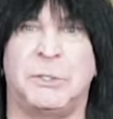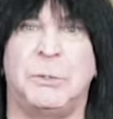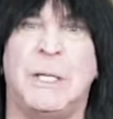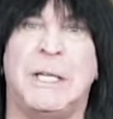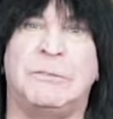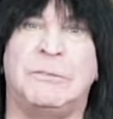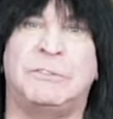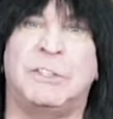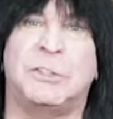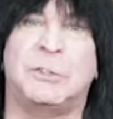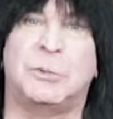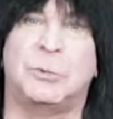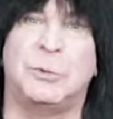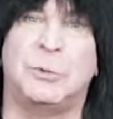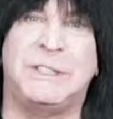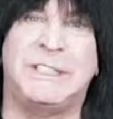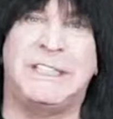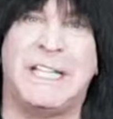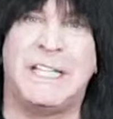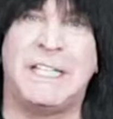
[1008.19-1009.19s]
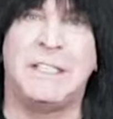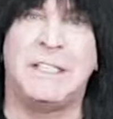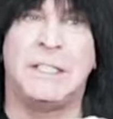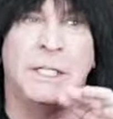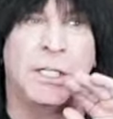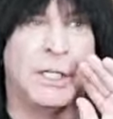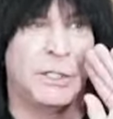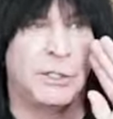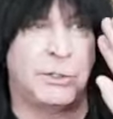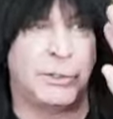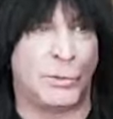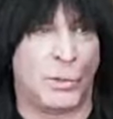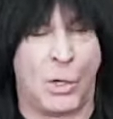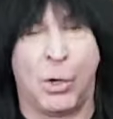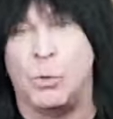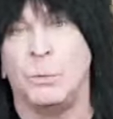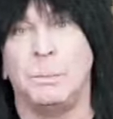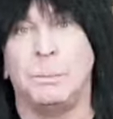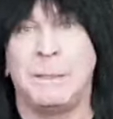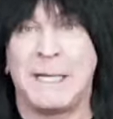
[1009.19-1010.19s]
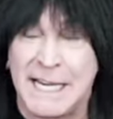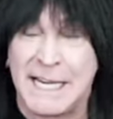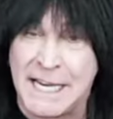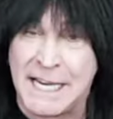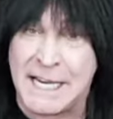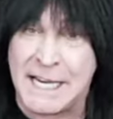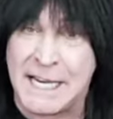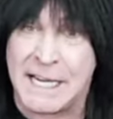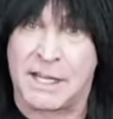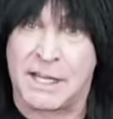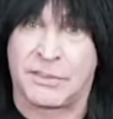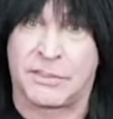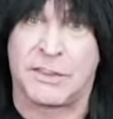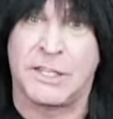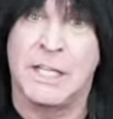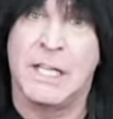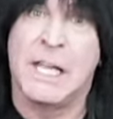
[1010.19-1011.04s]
You have to create your own path.